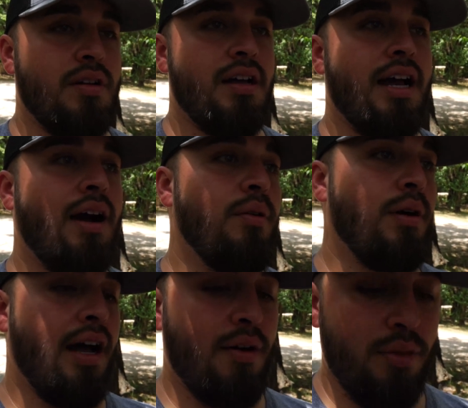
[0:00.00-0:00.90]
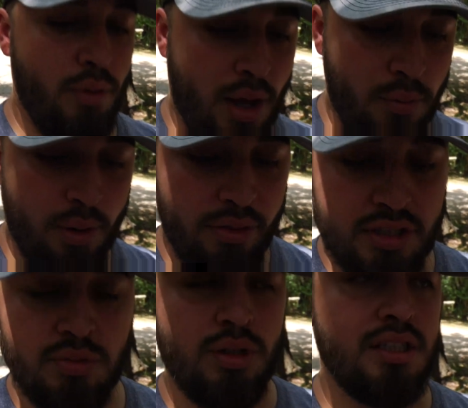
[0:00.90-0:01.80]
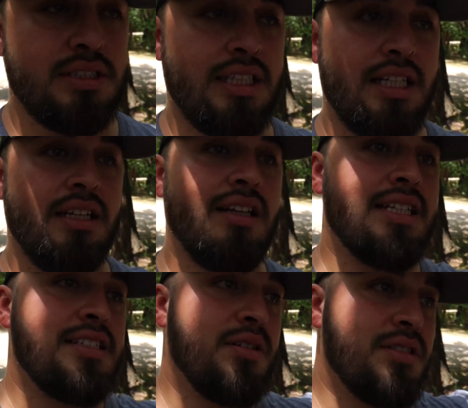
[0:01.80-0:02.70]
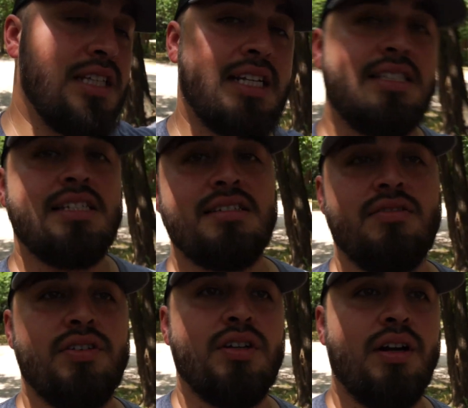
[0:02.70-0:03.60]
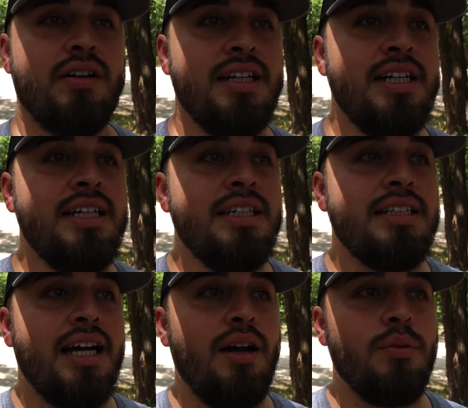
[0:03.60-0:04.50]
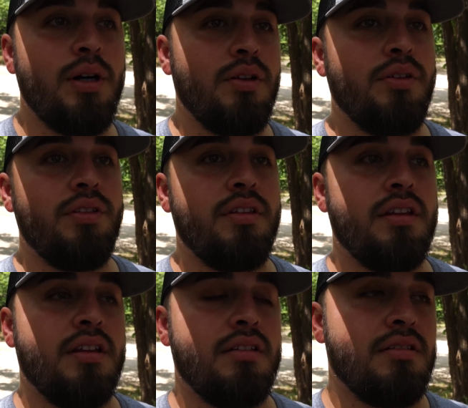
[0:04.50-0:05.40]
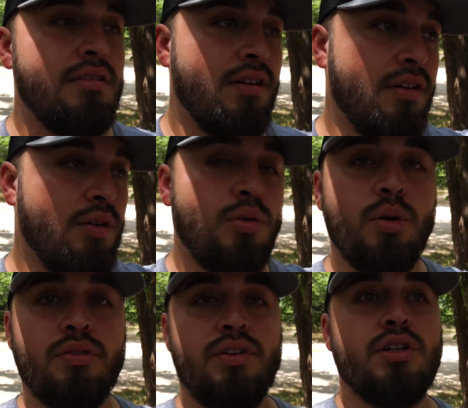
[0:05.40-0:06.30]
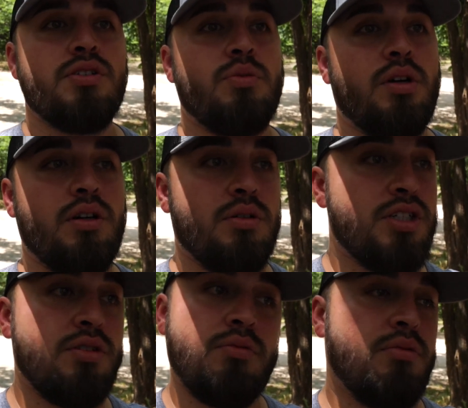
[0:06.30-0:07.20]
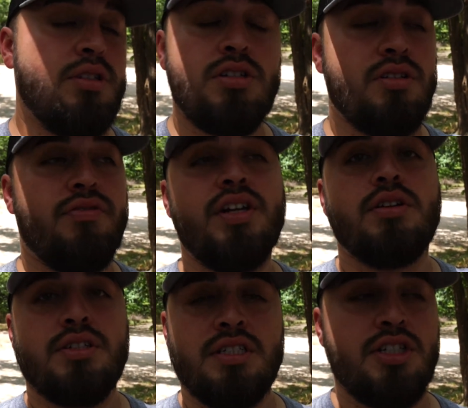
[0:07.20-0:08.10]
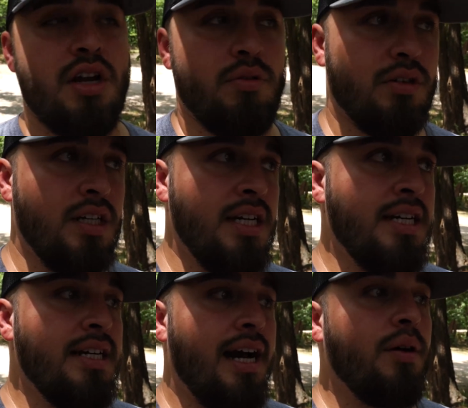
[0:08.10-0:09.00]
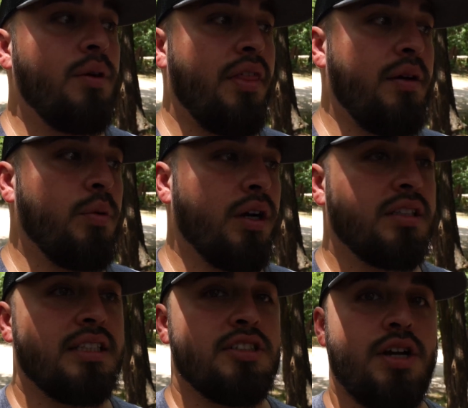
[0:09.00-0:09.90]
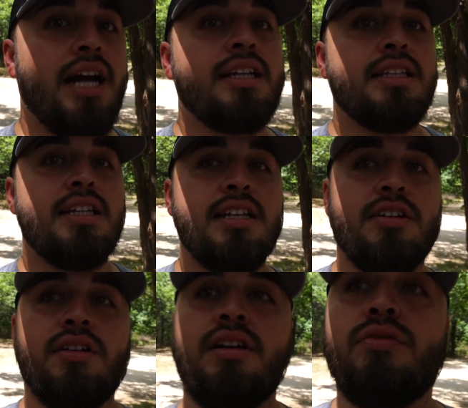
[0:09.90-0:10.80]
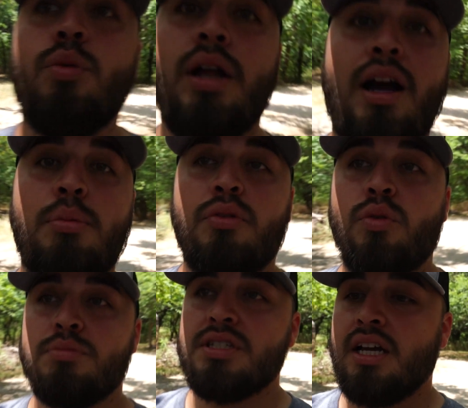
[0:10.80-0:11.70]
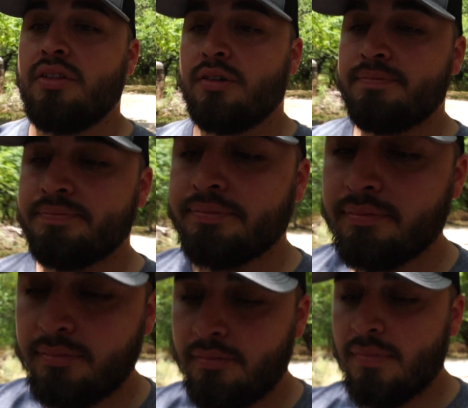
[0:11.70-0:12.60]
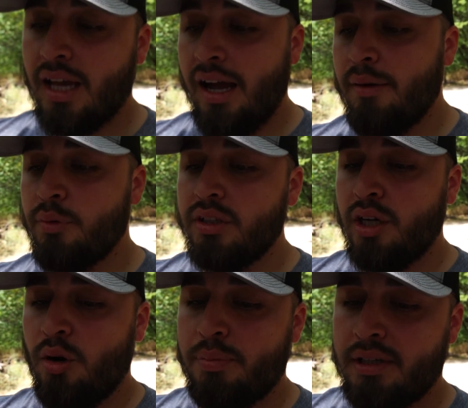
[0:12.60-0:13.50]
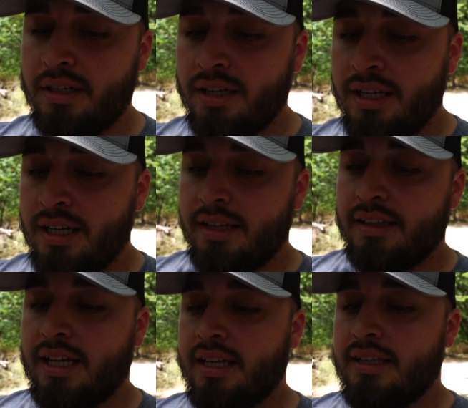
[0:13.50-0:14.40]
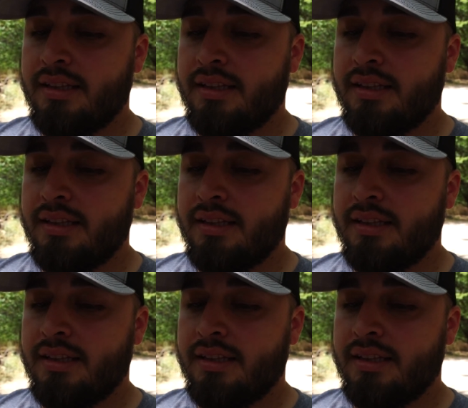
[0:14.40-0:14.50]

how well this works, and then lots of notes next season to figure out how well the corn feeders work, or just the feeders in general, how well they worked and attracted the deer if one outperforms the other. I'm really hoping that